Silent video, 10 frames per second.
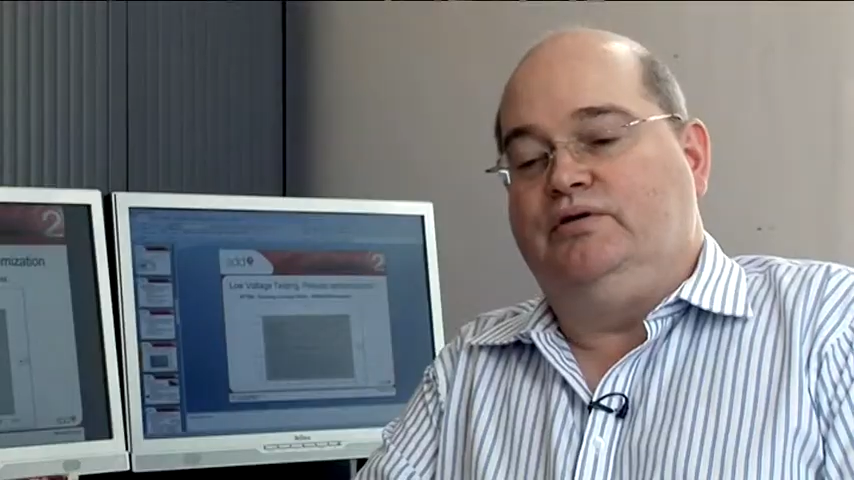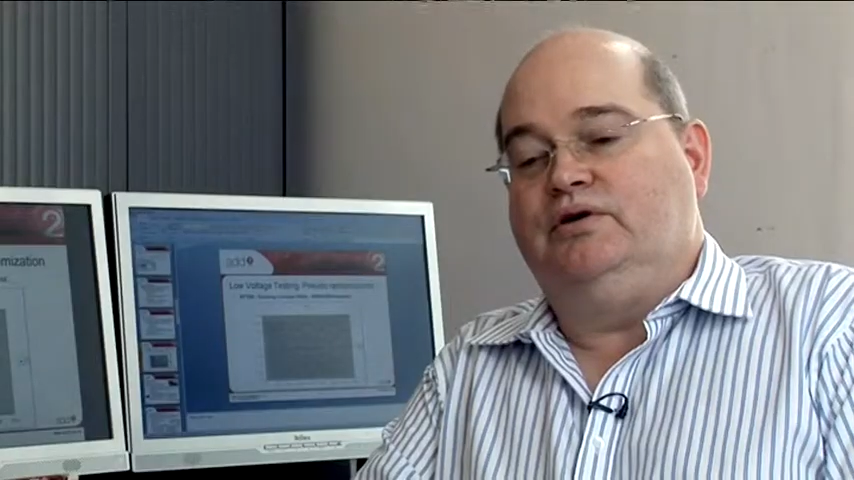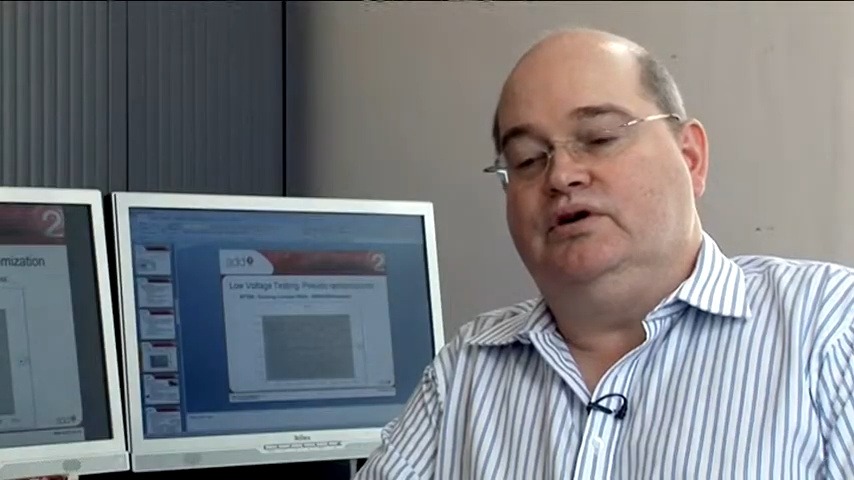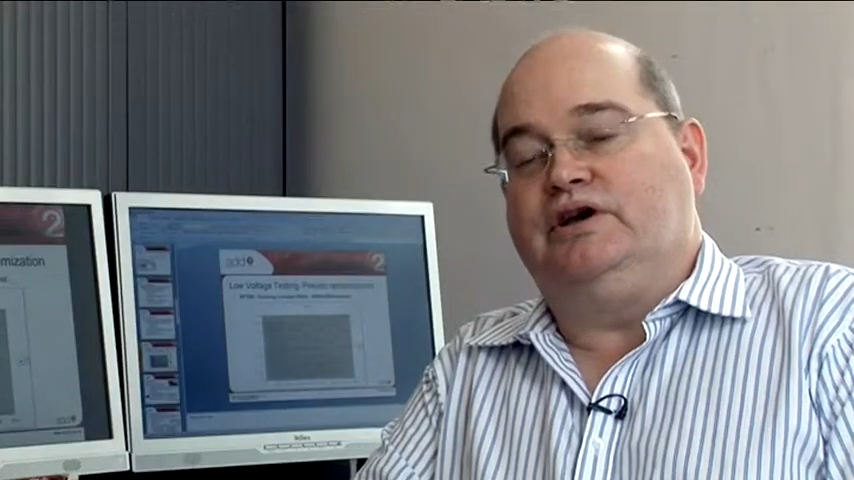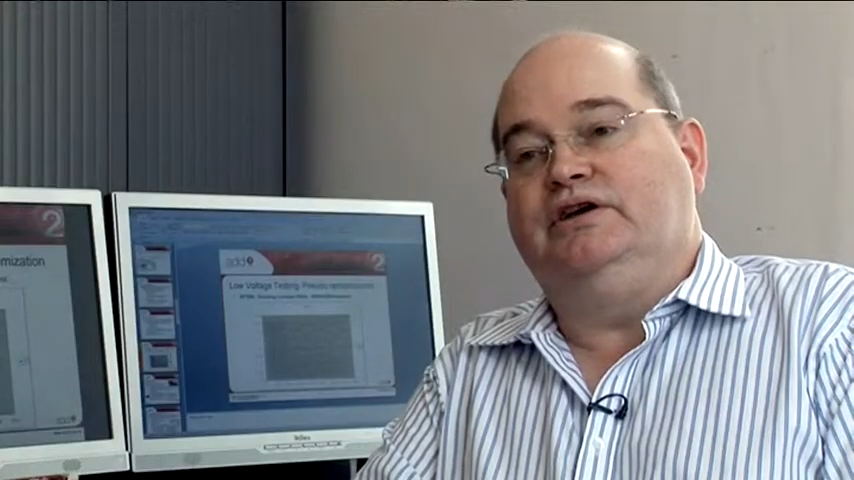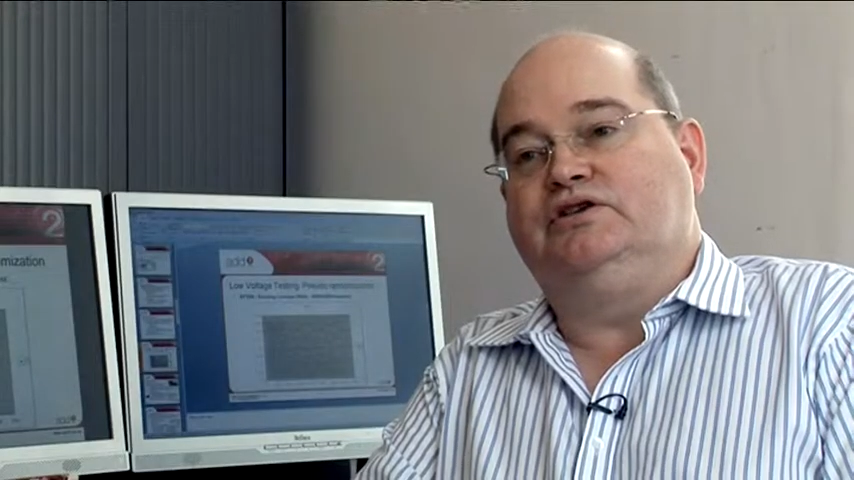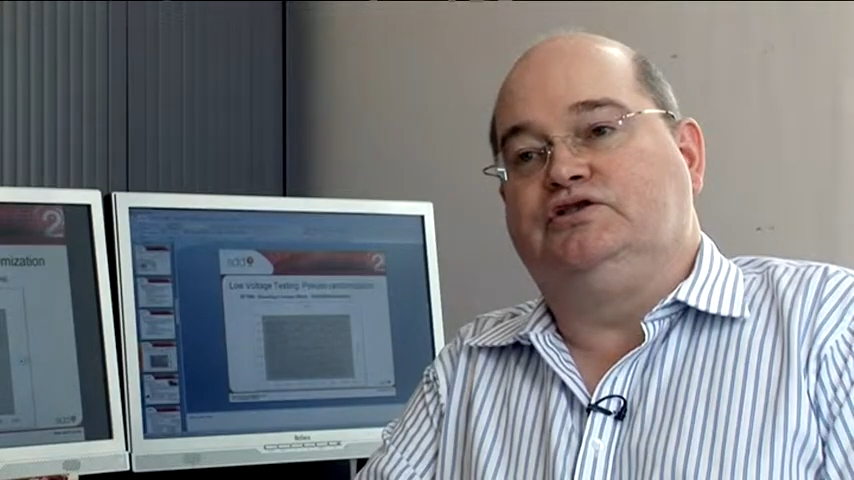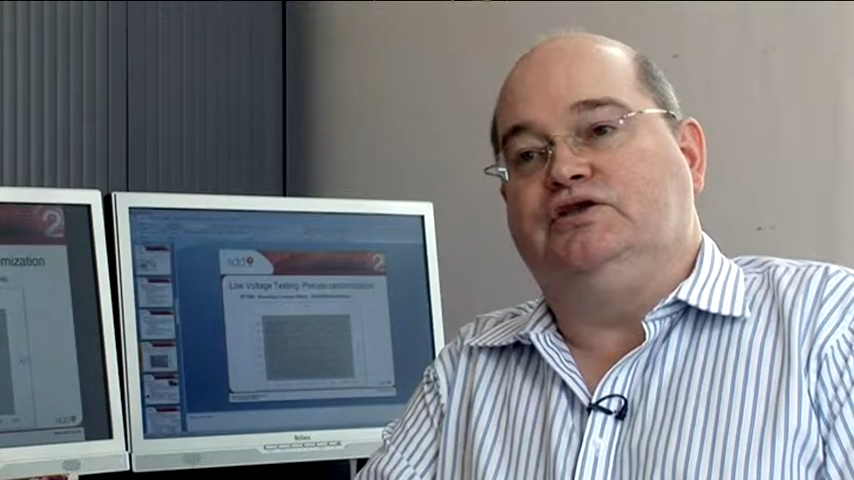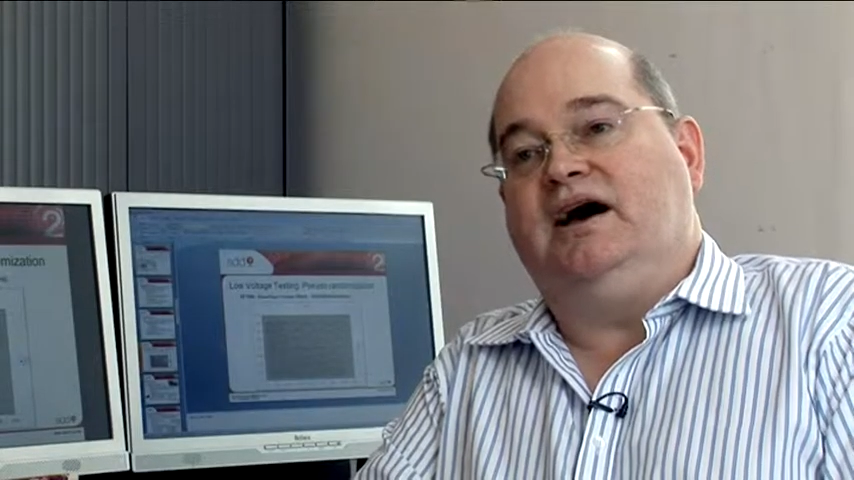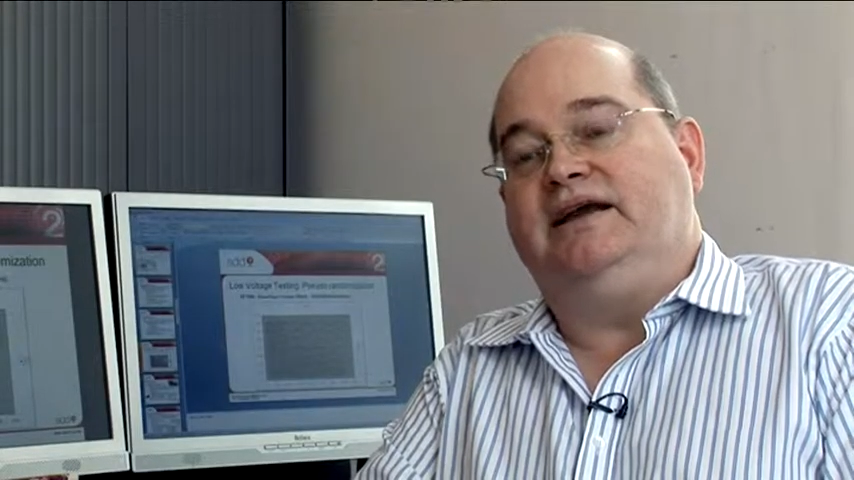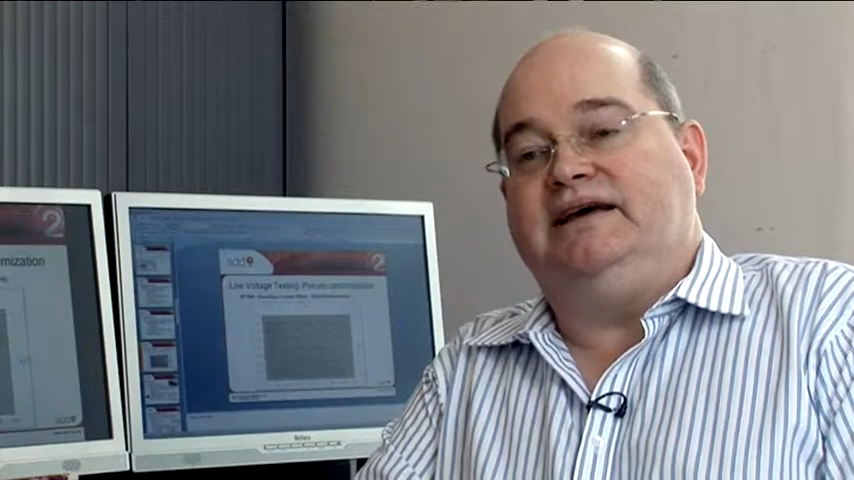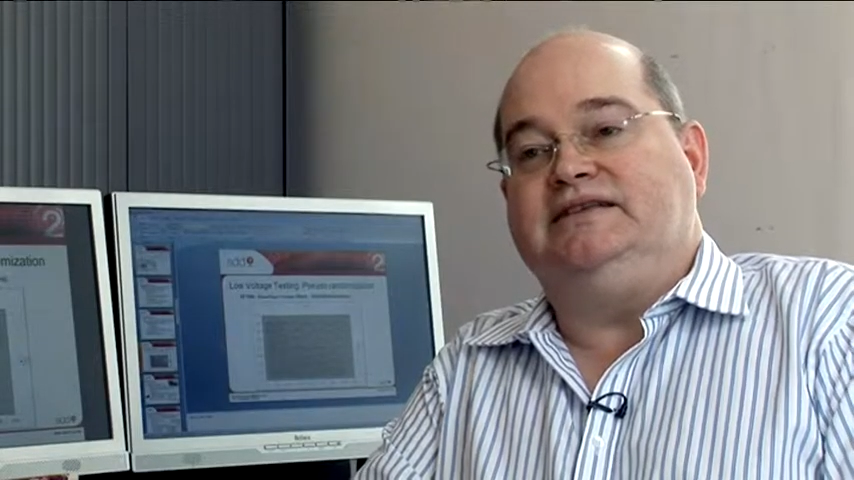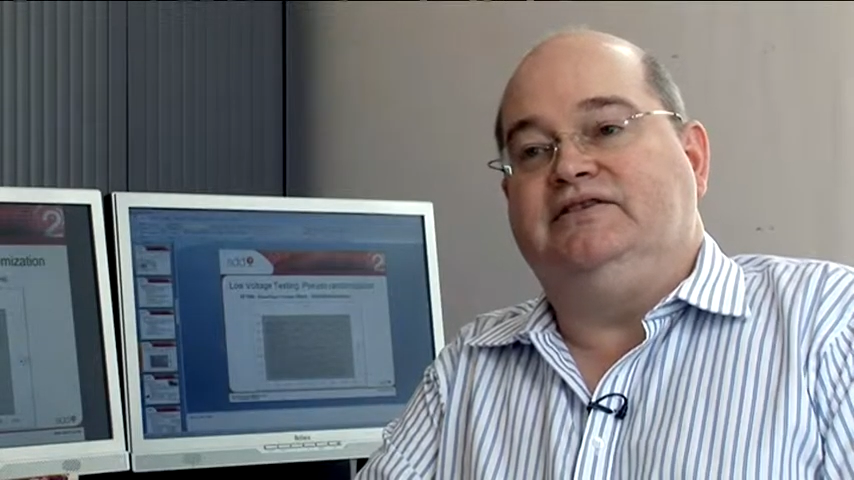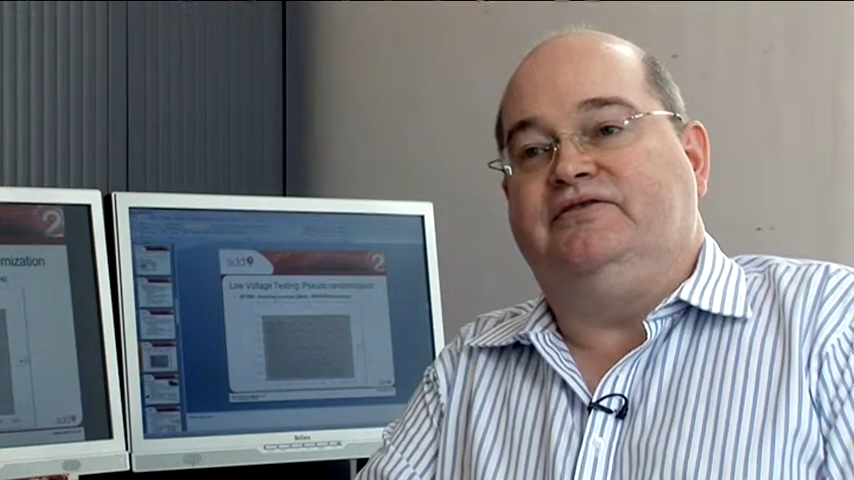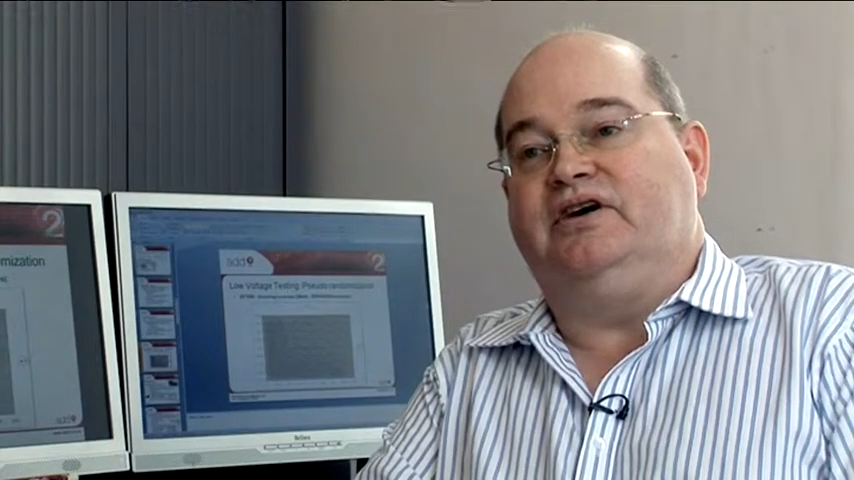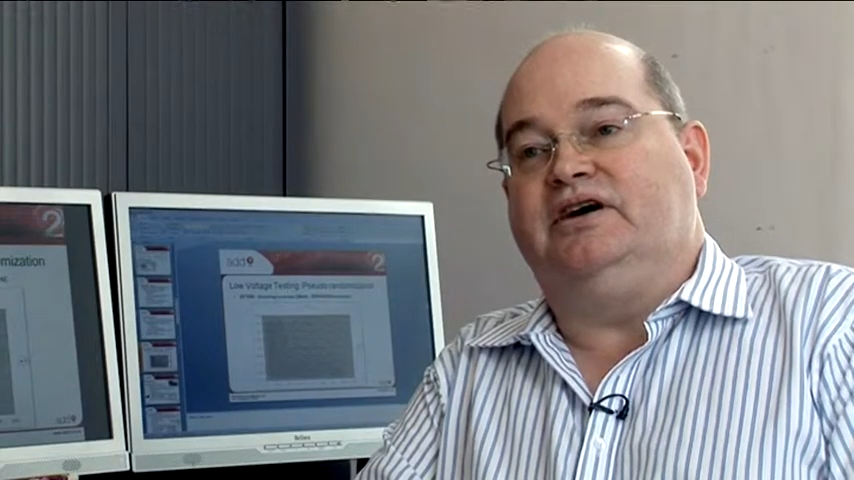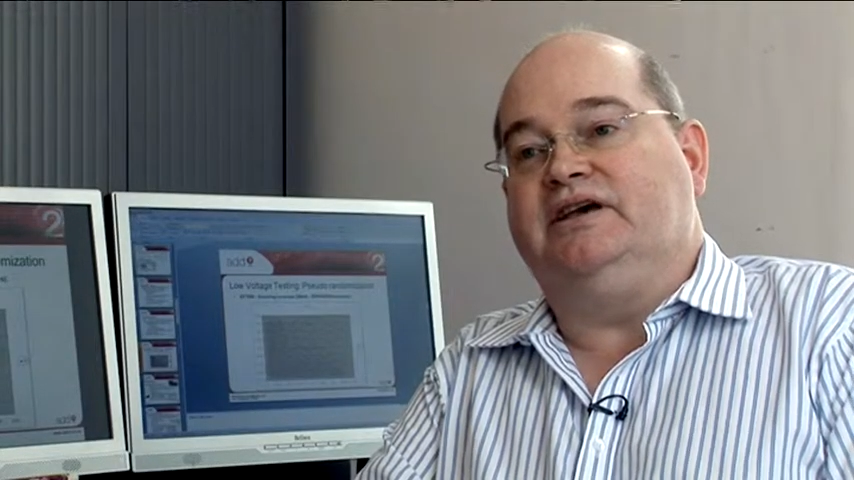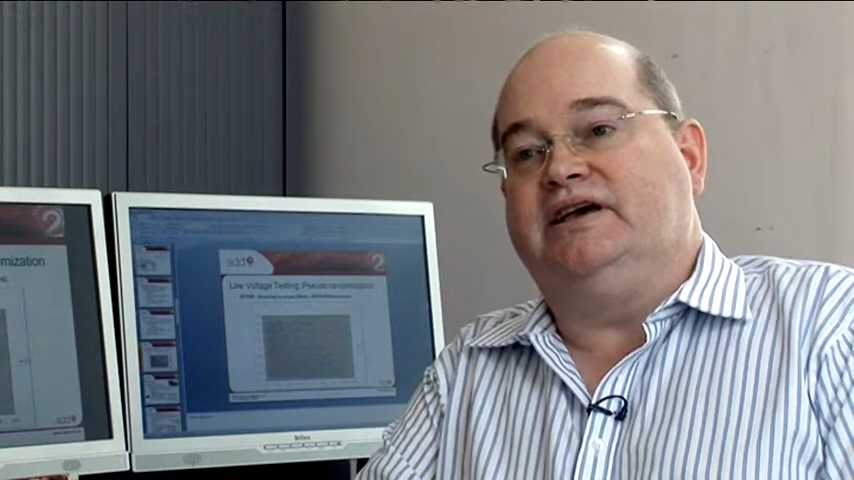We were looking to identify